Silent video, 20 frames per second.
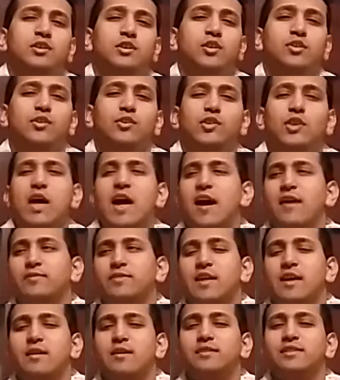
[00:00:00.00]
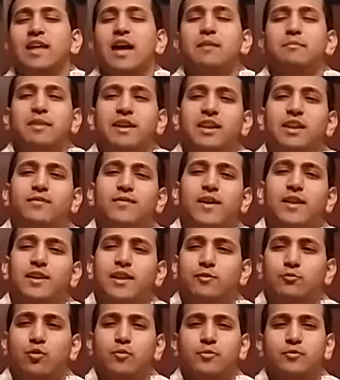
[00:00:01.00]
You know, to have that main event,
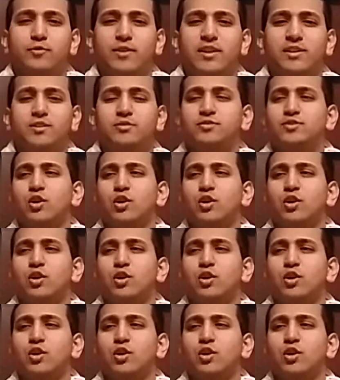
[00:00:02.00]
like Roman Reigns.